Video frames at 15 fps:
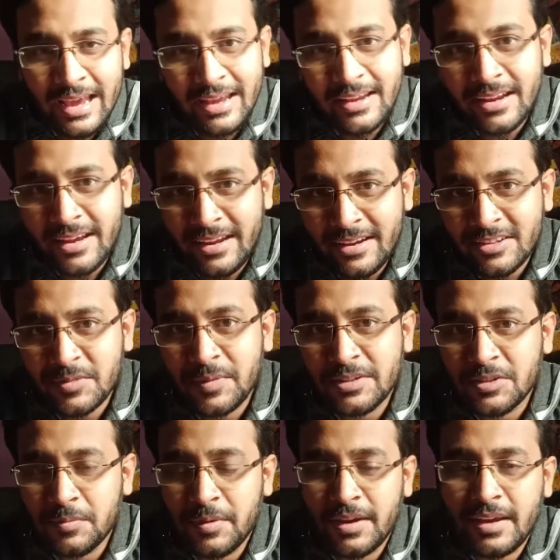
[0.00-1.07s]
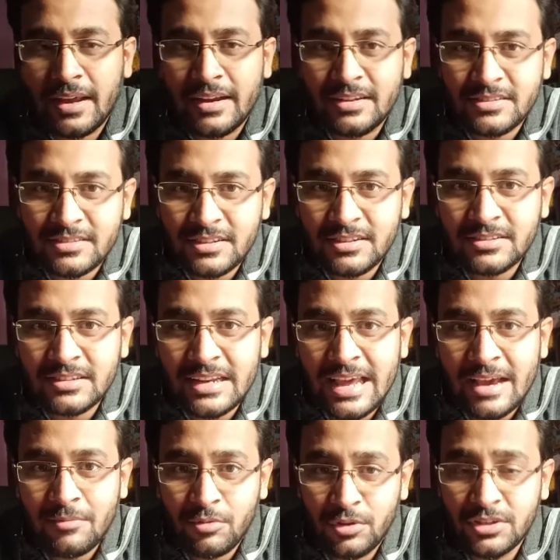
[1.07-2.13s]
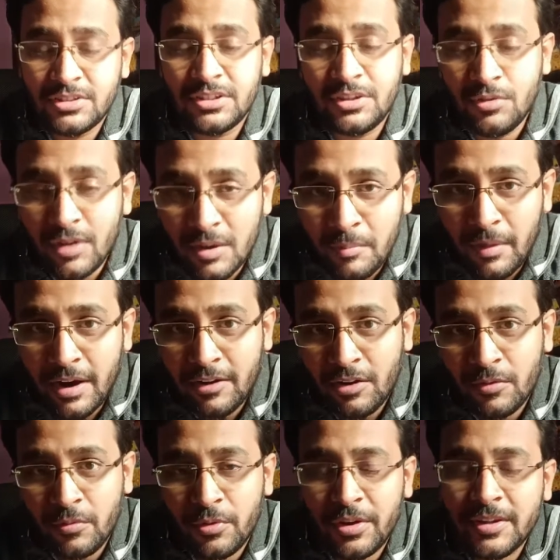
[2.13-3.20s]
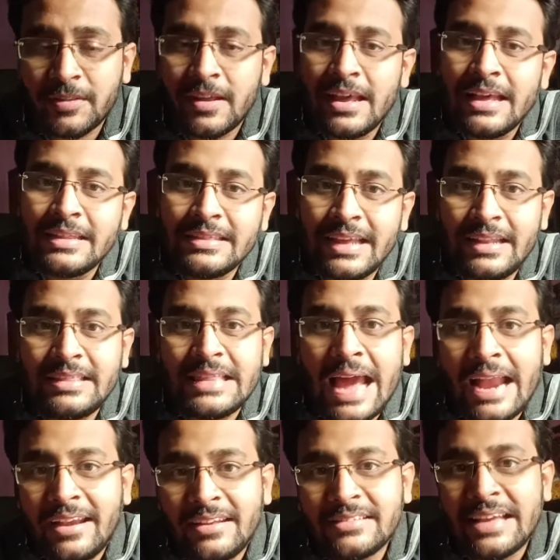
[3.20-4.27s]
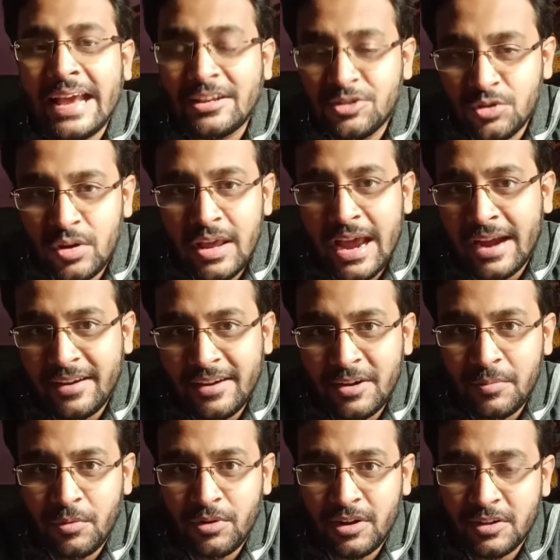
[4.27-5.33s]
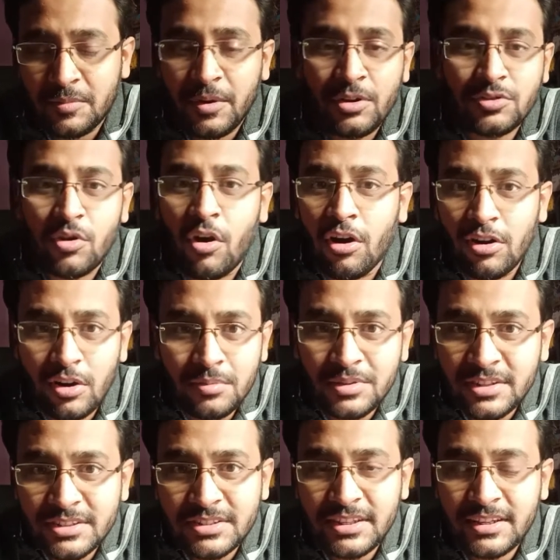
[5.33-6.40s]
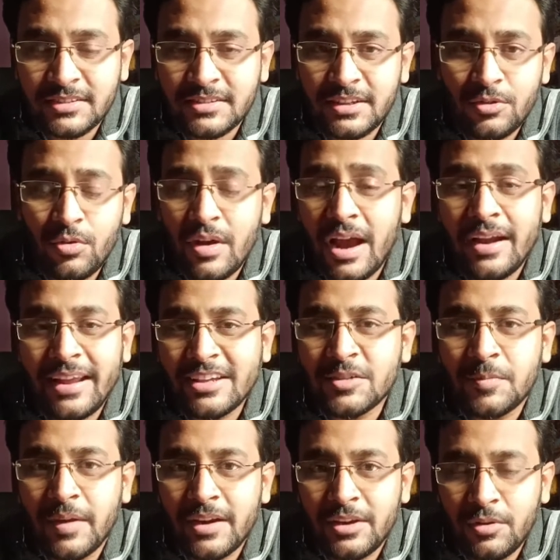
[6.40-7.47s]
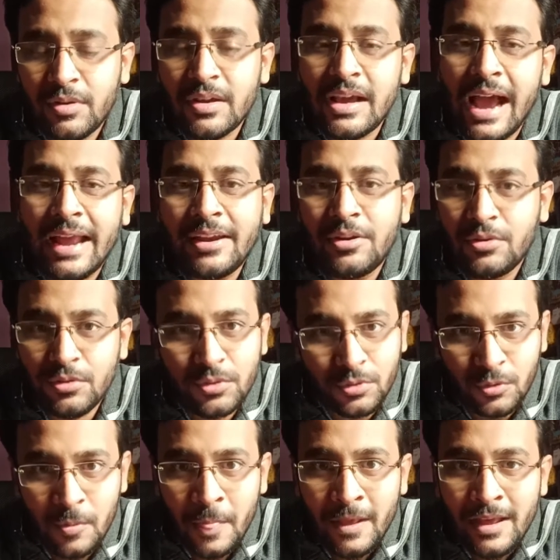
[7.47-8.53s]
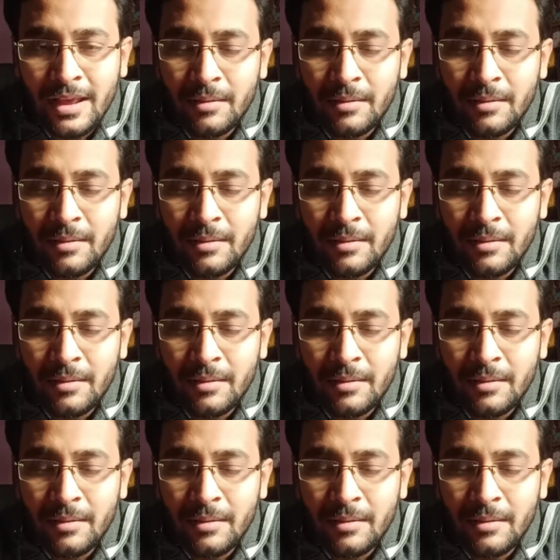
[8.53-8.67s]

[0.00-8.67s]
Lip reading: in a specific research lab which you are part of with, then that is actually added bonus, because all of these things you can't expect your guide to do,